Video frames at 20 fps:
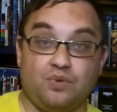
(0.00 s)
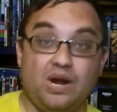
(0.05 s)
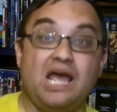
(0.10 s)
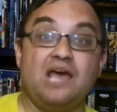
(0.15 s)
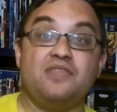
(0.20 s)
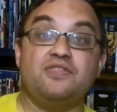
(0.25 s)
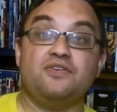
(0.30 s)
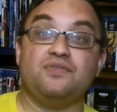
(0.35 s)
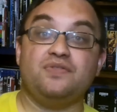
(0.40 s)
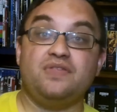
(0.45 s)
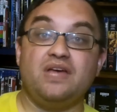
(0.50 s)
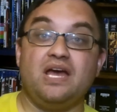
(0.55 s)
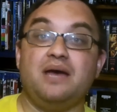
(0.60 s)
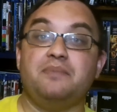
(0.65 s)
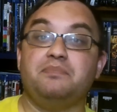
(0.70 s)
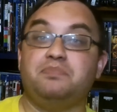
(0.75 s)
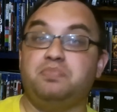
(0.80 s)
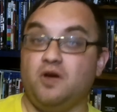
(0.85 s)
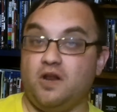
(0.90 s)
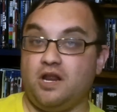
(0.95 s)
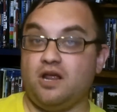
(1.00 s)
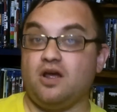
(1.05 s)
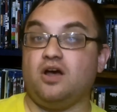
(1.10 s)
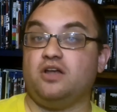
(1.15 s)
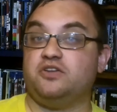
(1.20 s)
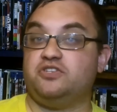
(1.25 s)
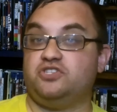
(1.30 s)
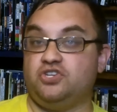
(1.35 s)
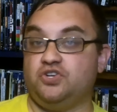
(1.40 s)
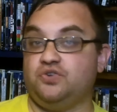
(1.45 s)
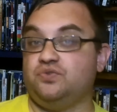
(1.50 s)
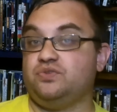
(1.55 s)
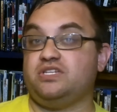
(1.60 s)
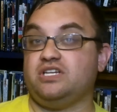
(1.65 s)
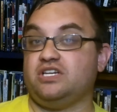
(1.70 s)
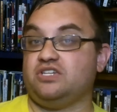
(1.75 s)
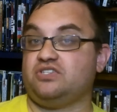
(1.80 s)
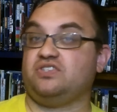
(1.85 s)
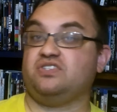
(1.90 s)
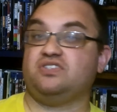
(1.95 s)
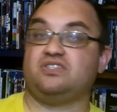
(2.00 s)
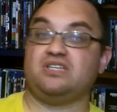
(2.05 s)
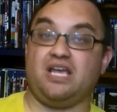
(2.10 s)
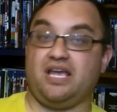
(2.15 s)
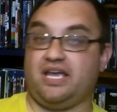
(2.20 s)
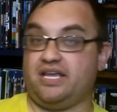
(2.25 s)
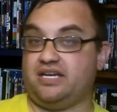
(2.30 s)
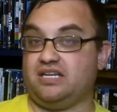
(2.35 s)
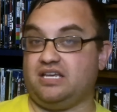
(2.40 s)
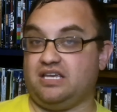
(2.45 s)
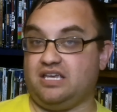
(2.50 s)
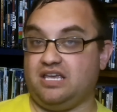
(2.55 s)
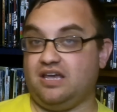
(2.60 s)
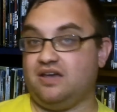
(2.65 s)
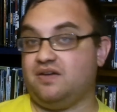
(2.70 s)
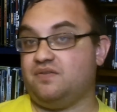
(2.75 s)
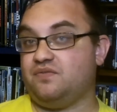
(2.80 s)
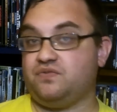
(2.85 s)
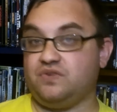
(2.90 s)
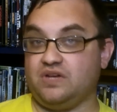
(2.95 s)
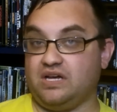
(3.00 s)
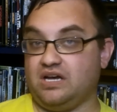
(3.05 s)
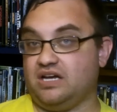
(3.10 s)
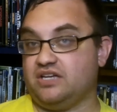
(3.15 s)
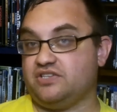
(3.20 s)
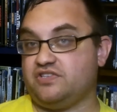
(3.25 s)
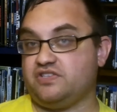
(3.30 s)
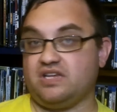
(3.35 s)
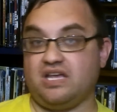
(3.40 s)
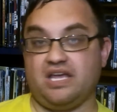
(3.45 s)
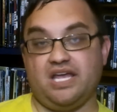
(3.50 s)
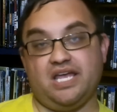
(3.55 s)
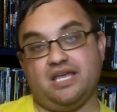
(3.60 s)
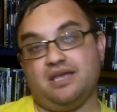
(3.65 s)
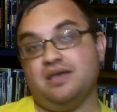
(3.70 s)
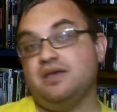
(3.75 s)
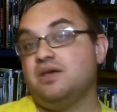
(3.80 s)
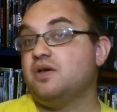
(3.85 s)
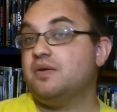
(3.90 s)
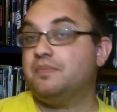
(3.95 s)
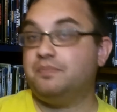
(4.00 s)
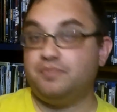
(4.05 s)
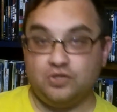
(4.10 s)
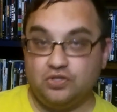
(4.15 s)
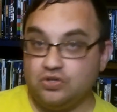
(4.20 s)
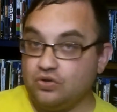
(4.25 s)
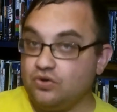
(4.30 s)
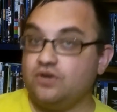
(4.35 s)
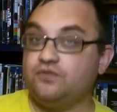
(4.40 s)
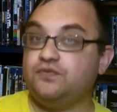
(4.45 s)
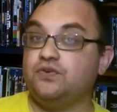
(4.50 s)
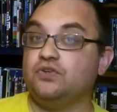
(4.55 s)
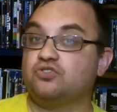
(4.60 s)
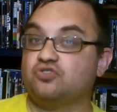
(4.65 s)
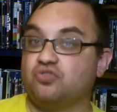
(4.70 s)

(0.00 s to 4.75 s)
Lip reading: rather them put it on two discs and give us a beautiful